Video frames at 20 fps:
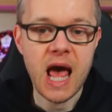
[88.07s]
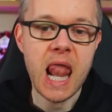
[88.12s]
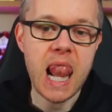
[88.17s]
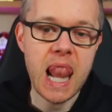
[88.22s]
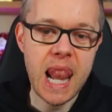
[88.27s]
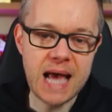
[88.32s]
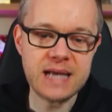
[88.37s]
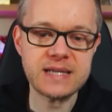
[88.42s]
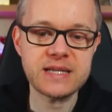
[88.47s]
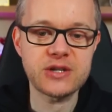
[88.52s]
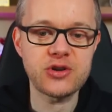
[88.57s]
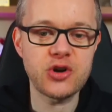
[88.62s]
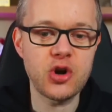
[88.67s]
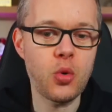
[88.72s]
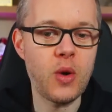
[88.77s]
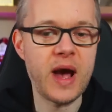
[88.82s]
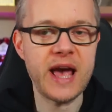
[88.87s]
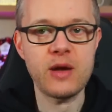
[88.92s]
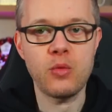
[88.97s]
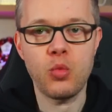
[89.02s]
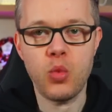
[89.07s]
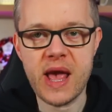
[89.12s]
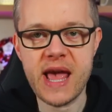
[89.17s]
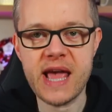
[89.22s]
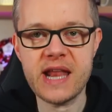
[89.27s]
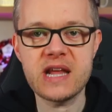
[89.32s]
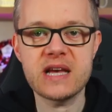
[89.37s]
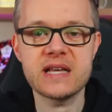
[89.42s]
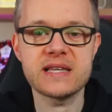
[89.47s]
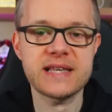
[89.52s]
Leicester away,
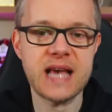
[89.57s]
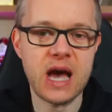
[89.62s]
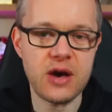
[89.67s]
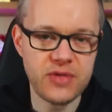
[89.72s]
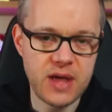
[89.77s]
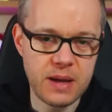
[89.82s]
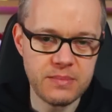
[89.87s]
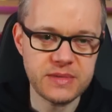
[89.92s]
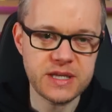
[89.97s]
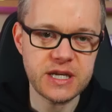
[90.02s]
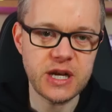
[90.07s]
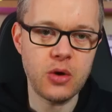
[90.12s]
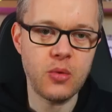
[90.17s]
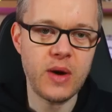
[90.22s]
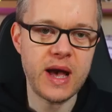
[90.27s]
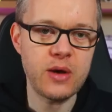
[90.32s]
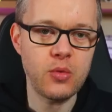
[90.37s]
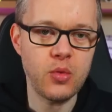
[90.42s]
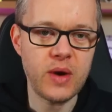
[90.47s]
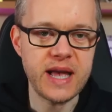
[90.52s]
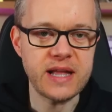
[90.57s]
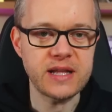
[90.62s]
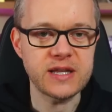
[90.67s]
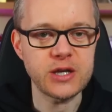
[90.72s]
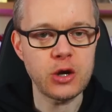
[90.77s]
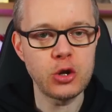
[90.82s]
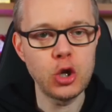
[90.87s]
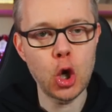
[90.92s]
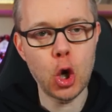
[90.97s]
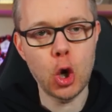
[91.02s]
win. Southampton away, win.
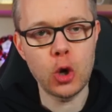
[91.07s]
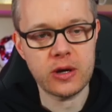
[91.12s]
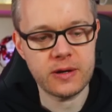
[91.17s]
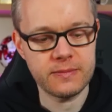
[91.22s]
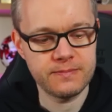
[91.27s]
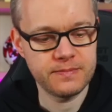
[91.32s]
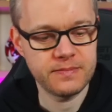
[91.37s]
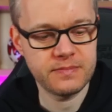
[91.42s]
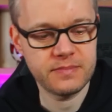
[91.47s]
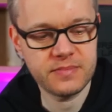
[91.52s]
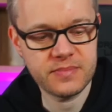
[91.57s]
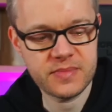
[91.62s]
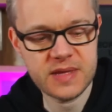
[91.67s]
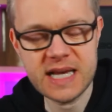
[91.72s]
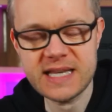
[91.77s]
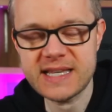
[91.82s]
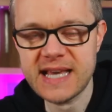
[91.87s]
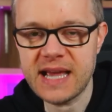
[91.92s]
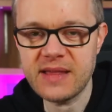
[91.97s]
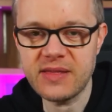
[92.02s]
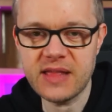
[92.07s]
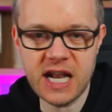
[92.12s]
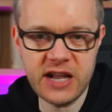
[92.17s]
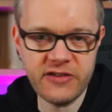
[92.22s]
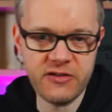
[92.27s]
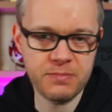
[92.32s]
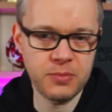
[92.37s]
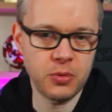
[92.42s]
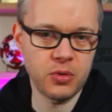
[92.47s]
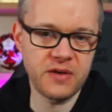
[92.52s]
So look, this ain't the
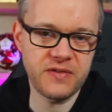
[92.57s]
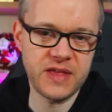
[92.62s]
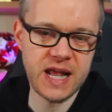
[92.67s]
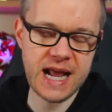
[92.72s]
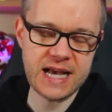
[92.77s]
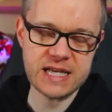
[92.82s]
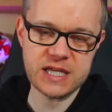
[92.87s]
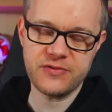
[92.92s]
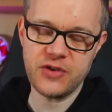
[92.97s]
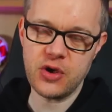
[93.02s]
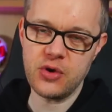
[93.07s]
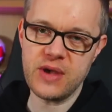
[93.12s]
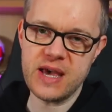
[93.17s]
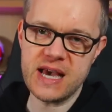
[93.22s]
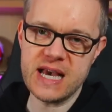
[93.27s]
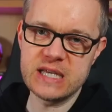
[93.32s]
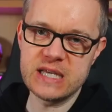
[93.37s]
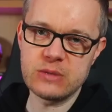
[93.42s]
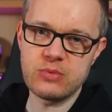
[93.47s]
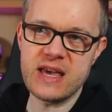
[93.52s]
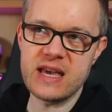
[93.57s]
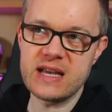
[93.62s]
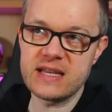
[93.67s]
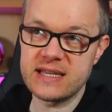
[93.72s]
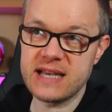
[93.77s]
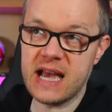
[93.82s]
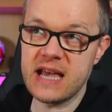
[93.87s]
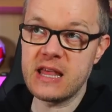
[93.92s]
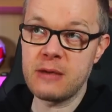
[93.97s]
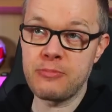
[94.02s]
Liverpool of the last few years where you'd
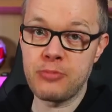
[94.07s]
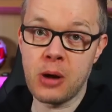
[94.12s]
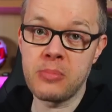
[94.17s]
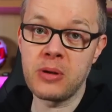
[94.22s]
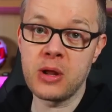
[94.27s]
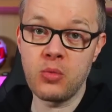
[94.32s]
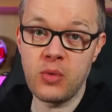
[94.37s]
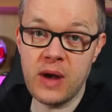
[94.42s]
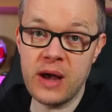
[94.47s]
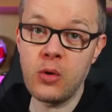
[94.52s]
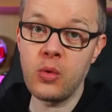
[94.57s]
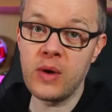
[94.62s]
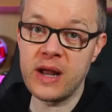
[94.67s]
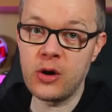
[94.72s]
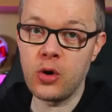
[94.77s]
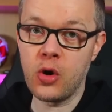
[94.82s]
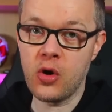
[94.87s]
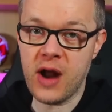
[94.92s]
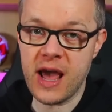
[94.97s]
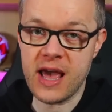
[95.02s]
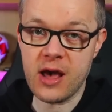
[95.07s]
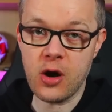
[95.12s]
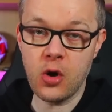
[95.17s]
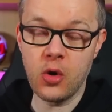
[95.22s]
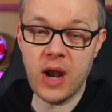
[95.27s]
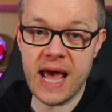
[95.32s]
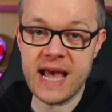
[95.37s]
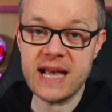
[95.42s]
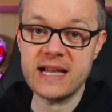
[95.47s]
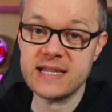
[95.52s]
say they probably will win
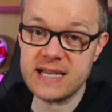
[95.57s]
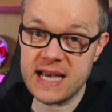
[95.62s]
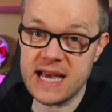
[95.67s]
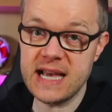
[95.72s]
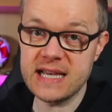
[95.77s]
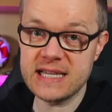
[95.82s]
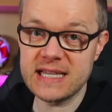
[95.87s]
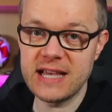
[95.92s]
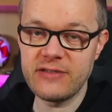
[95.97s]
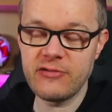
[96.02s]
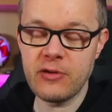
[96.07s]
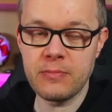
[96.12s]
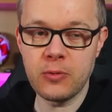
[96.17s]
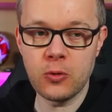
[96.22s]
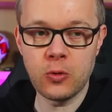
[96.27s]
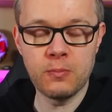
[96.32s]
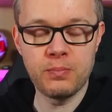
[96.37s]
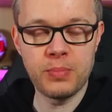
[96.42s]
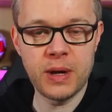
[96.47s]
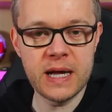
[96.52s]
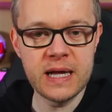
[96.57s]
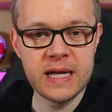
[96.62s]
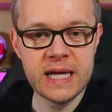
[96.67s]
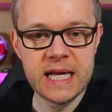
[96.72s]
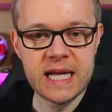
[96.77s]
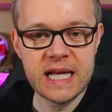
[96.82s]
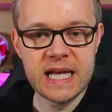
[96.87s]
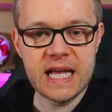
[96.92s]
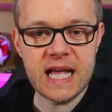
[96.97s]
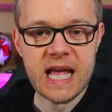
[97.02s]
all eight. It's Liverpool. But
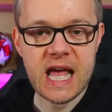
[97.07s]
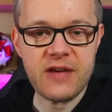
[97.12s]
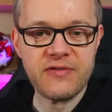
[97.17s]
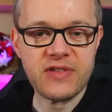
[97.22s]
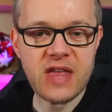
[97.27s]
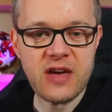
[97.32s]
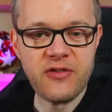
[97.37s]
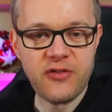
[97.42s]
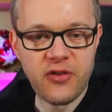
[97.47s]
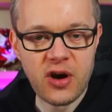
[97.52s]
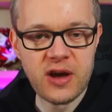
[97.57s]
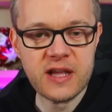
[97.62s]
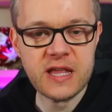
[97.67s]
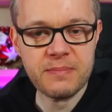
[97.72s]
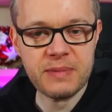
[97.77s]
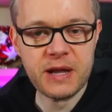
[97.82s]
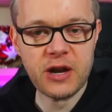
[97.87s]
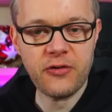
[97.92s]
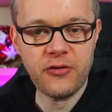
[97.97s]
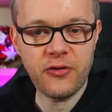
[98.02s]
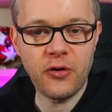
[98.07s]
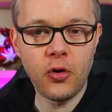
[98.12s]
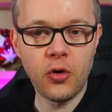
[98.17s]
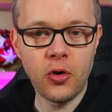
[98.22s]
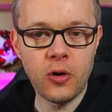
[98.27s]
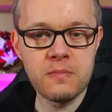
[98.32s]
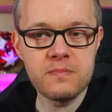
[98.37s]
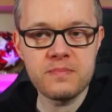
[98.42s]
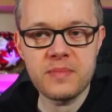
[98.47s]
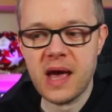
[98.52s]
if they find a bit of
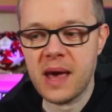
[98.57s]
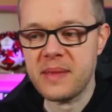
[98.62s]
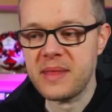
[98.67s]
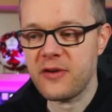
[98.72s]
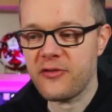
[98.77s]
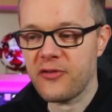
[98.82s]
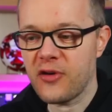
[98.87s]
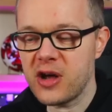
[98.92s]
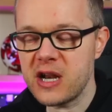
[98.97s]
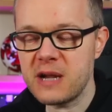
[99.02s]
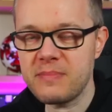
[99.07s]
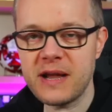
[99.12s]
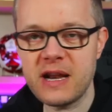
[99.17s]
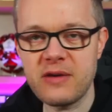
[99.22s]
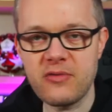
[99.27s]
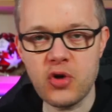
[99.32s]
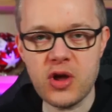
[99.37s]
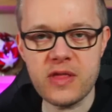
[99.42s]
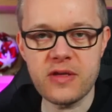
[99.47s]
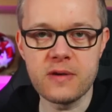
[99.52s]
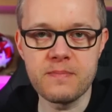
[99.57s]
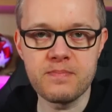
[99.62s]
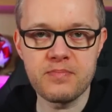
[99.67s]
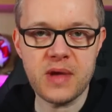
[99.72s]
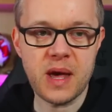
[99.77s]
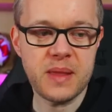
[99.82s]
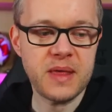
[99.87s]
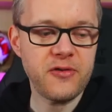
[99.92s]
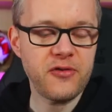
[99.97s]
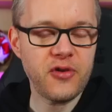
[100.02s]
form and they find a bit of rhythm
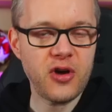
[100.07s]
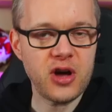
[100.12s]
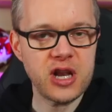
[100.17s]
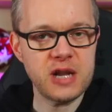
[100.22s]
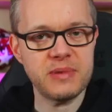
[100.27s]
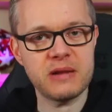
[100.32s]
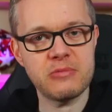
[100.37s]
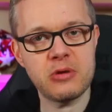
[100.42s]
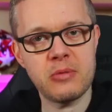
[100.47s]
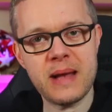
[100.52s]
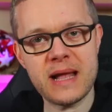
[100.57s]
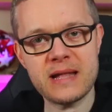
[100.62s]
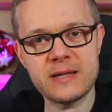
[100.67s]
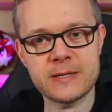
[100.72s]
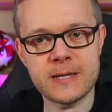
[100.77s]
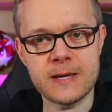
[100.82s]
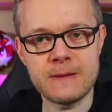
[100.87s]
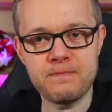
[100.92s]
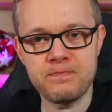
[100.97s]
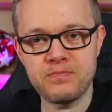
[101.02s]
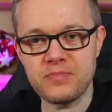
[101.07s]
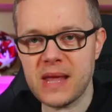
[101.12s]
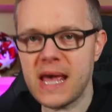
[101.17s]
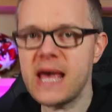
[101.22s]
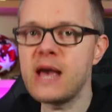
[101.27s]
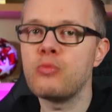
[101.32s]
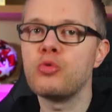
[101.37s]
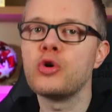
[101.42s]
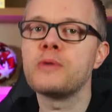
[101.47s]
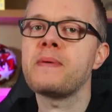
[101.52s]
and they find a bit of momentum,
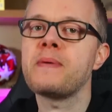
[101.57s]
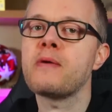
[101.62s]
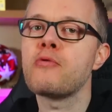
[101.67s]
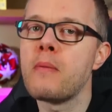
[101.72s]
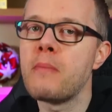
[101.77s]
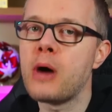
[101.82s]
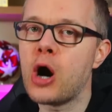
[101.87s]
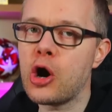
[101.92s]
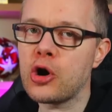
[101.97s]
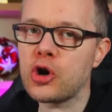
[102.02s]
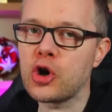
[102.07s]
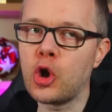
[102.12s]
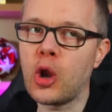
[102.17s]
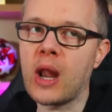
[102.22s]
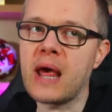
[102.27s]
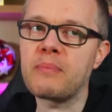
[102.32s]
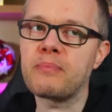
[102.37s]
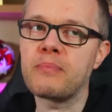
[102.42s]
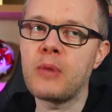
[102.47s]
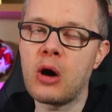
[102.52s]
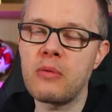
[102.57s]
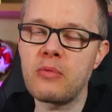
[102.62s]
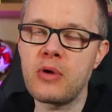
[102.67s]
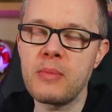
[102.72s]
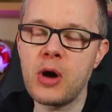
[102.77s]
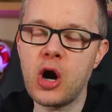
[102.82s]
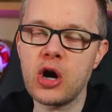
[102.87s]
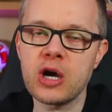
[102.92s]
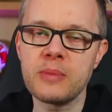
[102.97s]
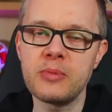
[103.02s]
it would be
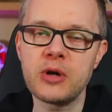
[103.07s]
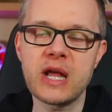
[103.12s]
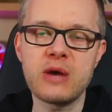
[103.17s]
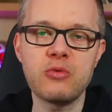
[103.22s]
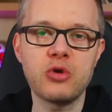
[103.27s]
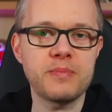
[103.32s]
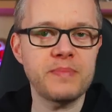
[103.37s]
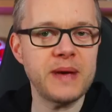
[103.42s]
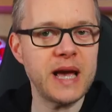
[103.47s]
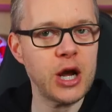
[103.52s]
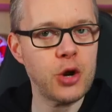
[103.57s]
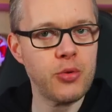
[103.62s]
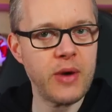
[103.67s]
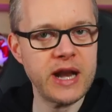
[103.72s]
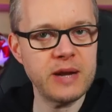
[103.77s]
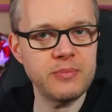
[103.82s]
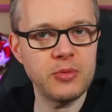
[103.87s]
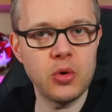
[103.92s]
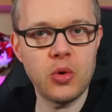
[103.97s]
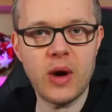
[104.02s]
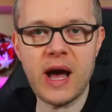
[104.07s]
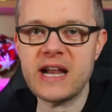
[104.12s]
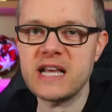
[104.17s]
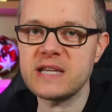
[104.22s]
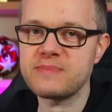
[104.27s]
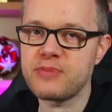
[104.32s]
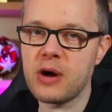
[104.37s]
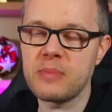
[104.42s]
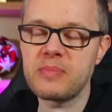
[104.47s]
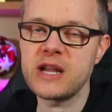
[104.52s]
remarkable. It would be incredible. And
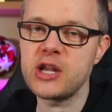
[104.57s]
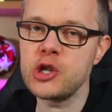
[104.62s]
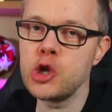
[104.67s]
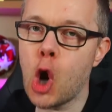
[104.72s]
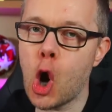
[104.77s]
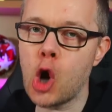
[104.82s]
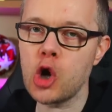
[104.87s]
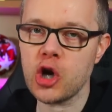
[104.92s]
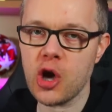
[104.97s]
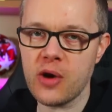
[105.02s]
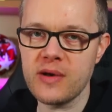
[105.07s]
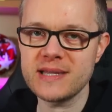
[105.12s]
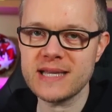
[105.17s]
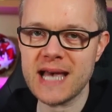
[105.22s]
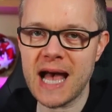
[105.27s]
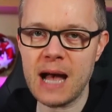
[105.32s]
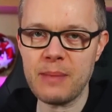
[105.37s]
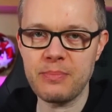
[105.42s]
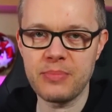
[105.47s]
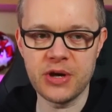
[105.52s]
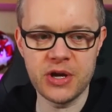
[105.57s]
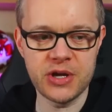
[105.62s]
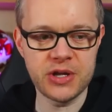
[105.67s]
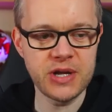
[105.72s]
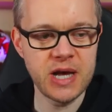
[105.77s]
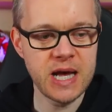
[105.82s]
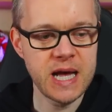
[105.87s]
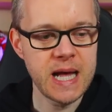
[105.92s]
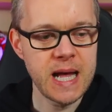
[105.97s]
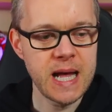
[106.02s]
it's probably not going to happen.